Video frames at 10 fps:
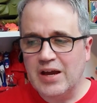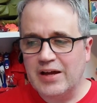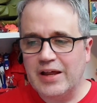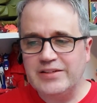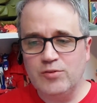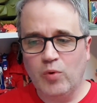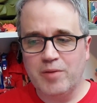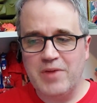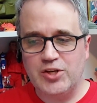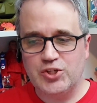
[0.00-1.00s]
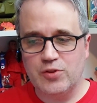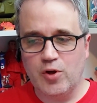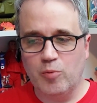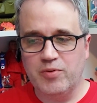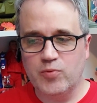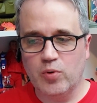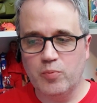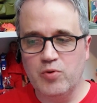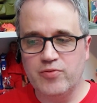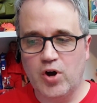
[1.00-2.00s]
I did want to mention, though, before we
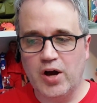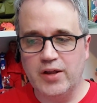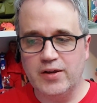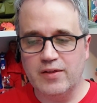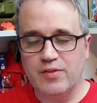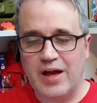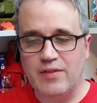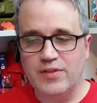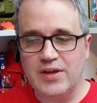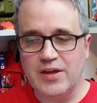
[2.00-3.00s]
move on, that the